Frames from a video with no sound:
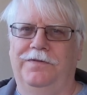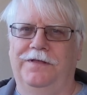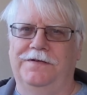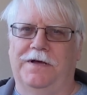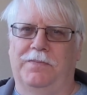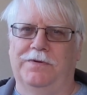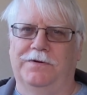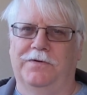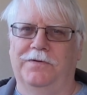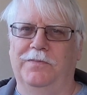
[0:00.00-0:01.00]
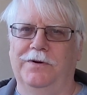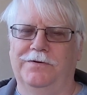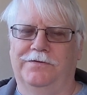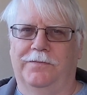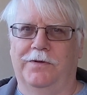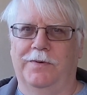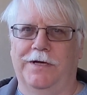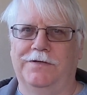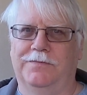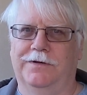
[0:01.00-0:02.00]
this episode of Beers from the
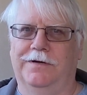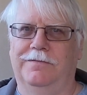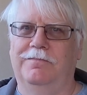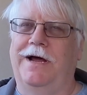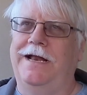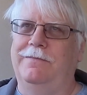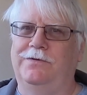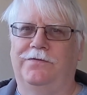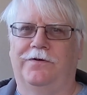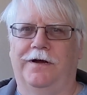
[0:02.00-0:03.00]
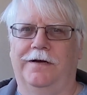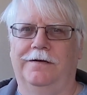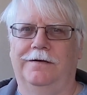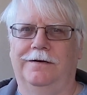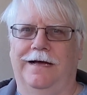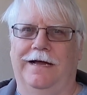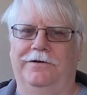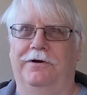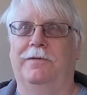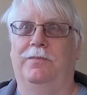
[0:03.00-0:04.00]
Basement. My name's Fred. I
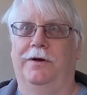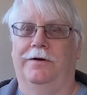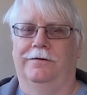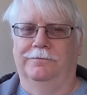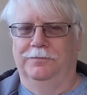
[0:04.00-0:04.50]
drink beer.